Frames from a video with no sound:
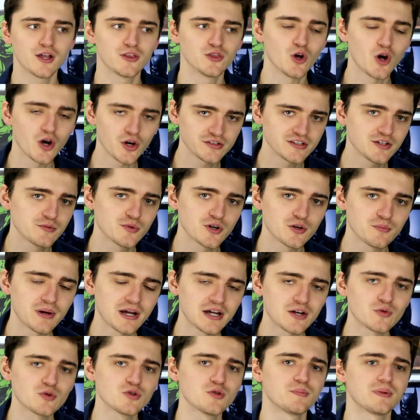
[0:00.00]
not only will
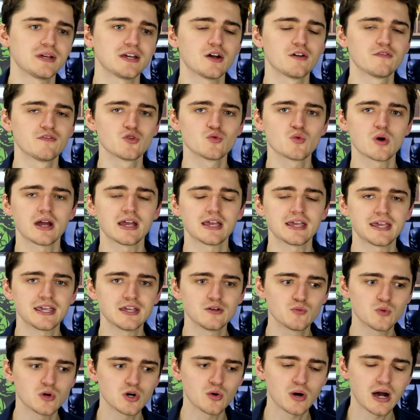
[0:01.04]
Penguin be overweight, he
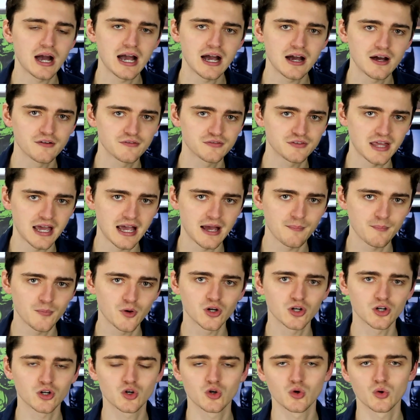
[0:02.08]
will have that
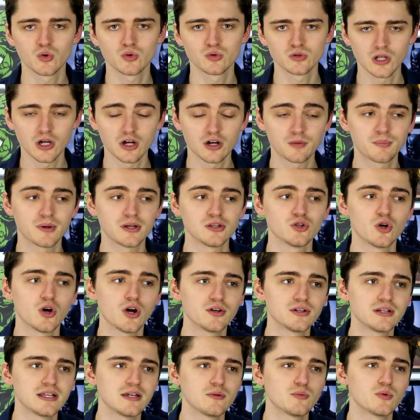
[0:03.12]
monocle look, but not
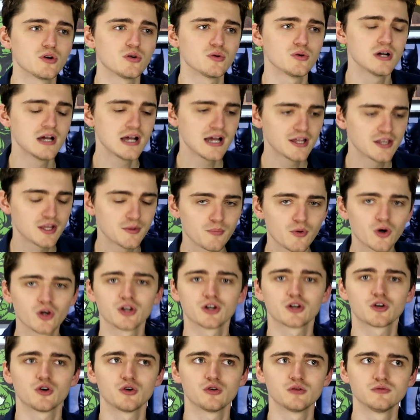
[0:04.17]
only will the
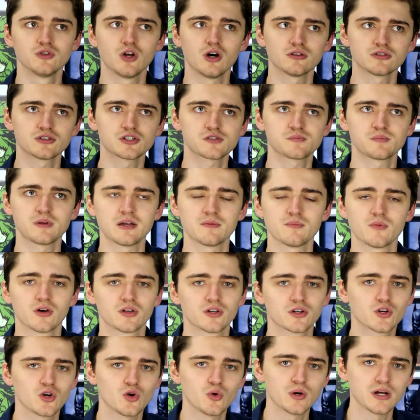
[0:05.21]
monocle not just be a
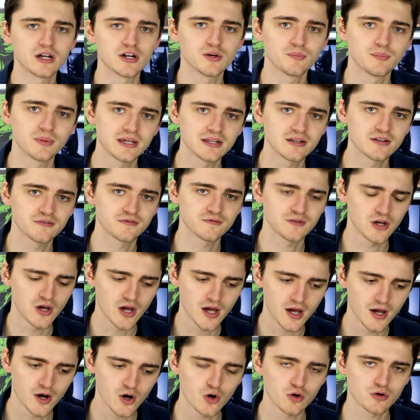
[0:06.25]
monocle, it'll be
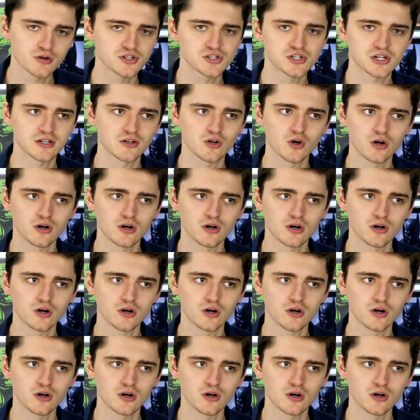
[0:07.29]
the origin